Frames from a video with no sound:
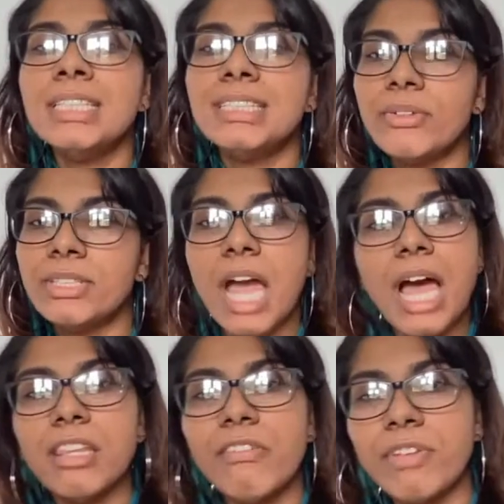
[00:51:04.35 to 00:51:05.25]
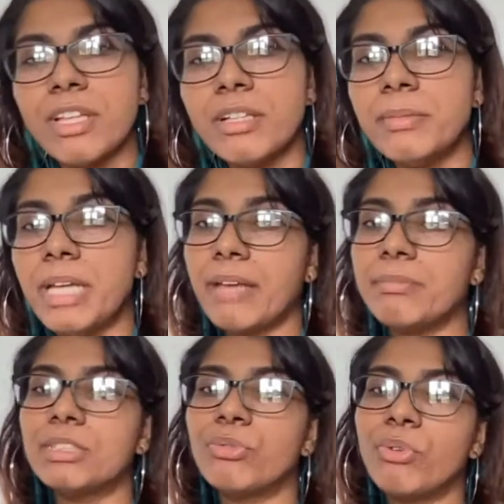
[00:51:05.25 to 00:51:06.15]
So yeah, the film
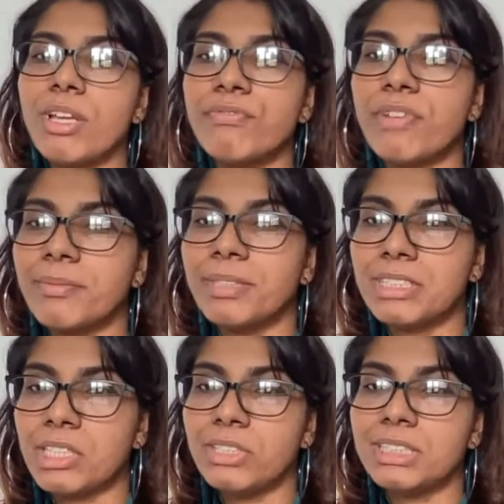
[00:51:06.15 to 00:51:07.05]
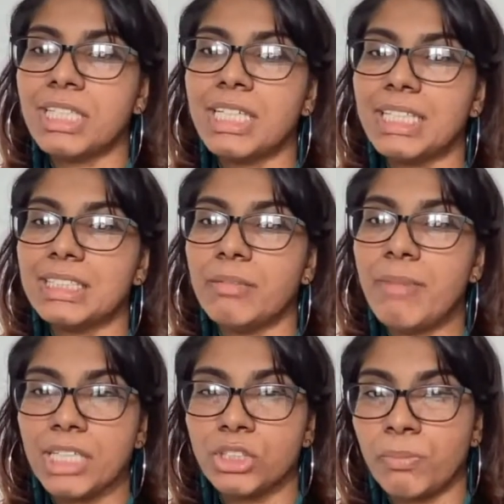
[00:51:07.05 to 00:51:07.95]
aims to reframe the series against the
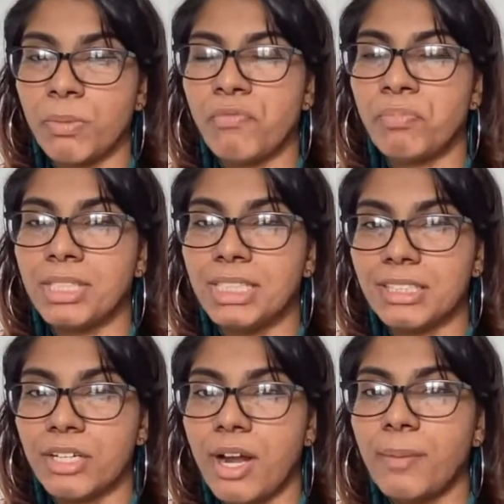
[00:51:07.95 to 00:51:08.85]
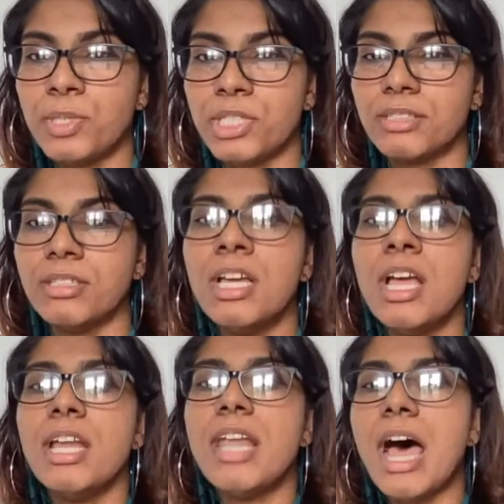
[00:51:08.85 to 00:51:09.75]
backdrop of police corruption.
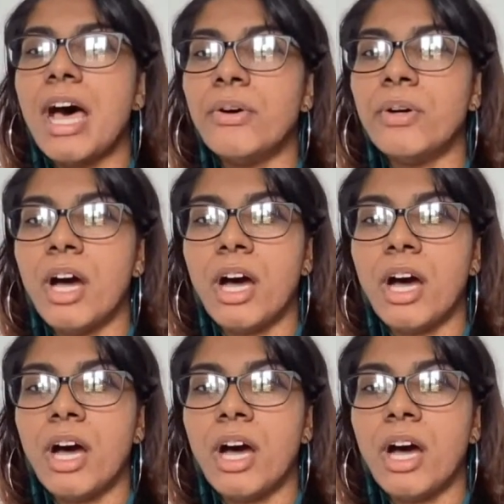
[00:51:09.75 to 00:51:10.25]
Now.